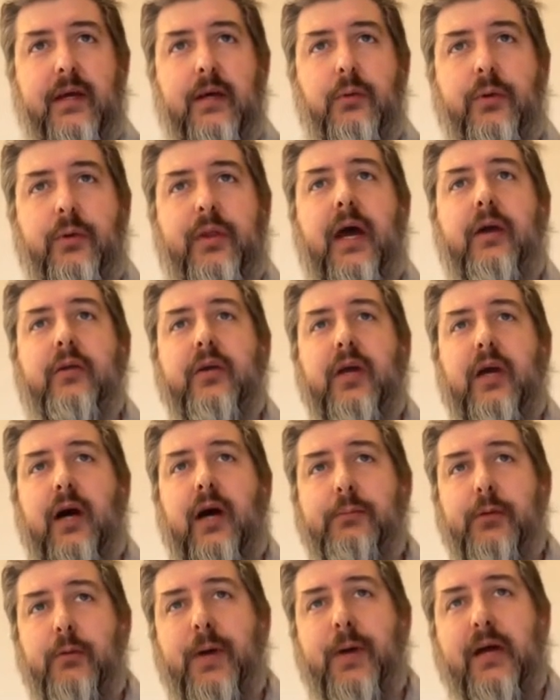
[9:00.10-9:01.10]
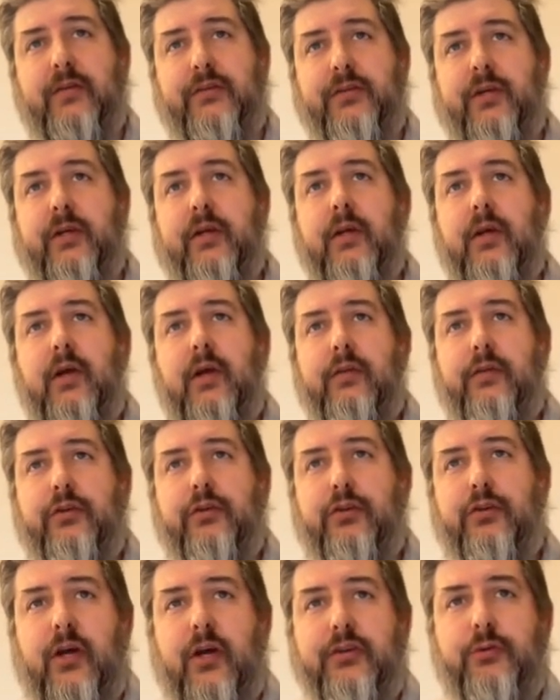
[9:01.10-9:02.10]
without compromising the
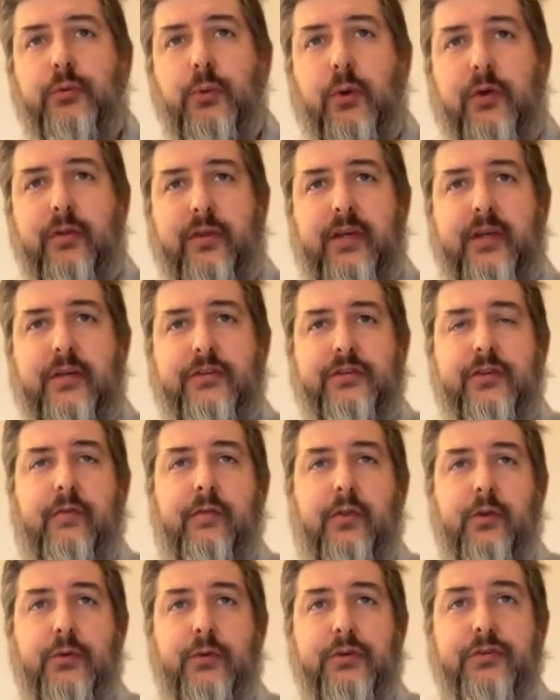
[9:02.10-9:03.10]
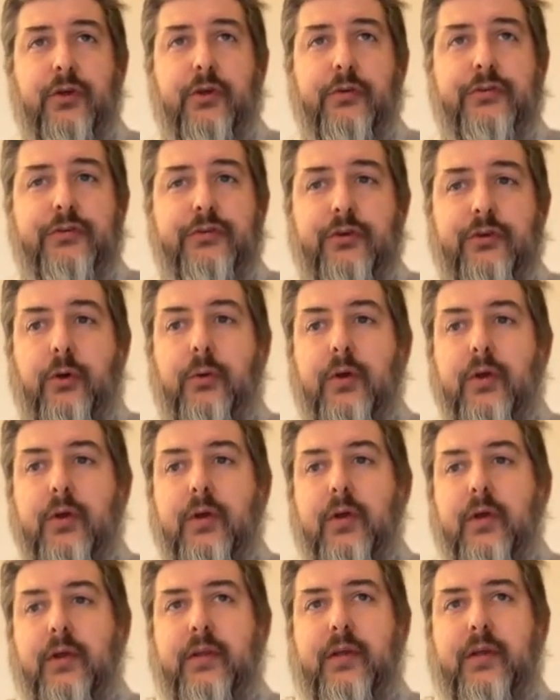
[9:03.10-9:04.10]
trustworthiness of the results. So
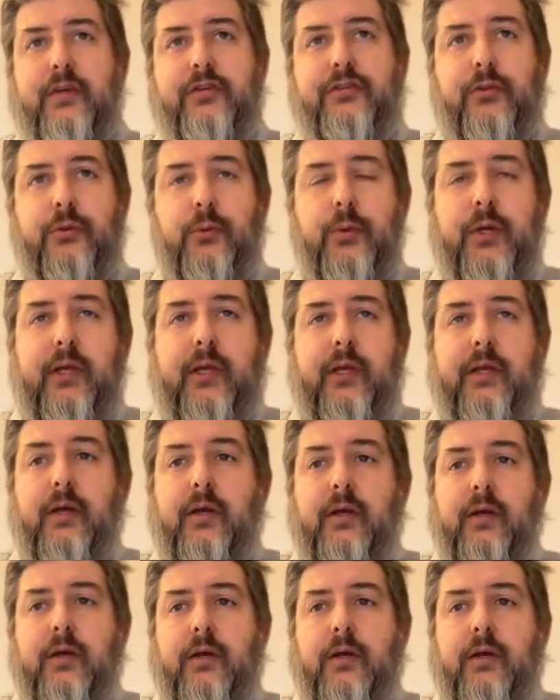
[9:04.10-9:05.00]
these three